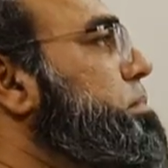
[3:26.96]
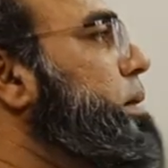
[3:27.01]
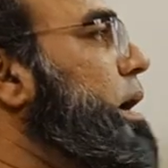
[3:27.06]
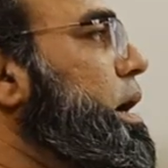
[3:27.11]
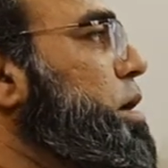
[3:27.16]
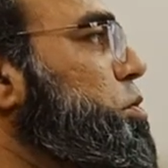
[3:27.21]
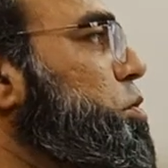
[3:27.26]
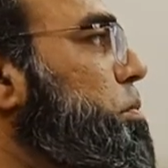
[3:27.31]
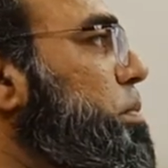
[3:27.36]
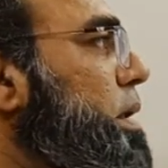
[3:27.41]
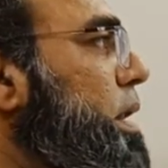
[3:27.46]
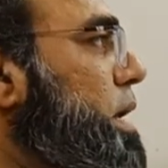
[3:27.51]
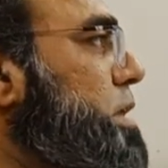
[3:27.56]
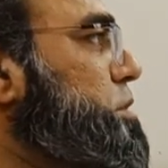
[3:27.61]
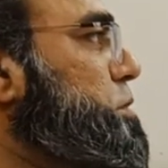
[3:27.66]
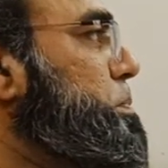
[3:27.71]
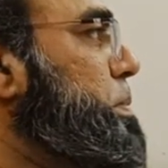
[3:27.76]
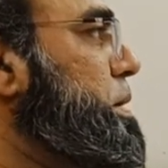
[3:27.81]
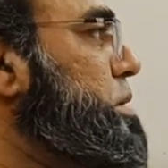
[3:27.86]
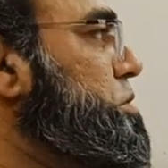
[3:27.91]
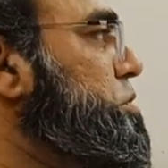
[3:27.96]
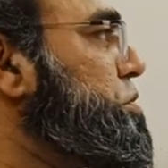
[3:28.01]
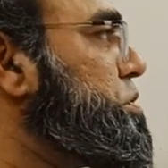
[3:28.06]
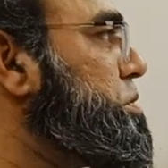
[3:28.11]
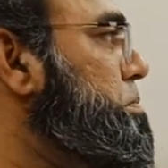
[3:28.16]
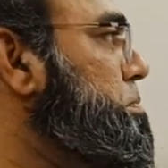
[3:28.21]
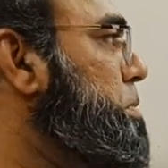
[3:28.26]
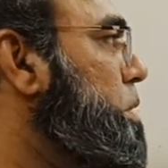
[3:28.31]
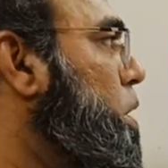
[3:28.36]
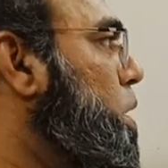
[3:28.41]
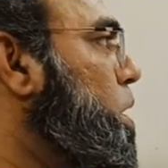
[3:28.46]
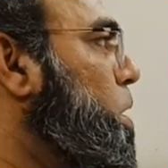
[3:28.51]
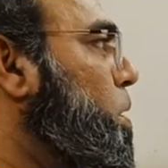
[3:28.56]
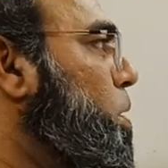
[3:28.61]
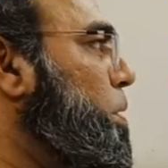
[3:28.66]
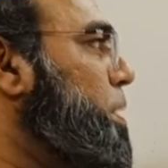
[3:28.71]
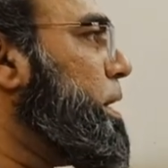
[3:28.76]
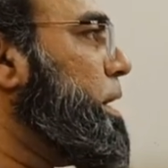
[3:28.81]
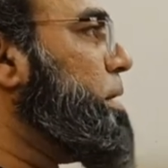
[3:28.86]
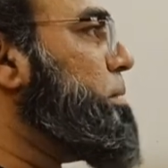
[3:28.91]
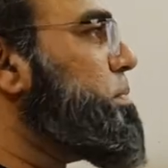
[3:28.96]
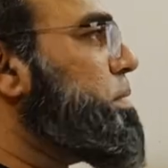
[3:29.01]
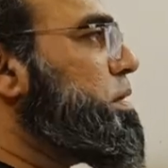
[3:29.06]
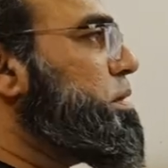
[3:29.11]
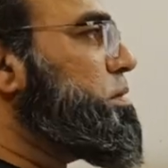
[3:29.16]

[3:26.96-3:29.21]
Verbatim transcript: the binomial expansion okay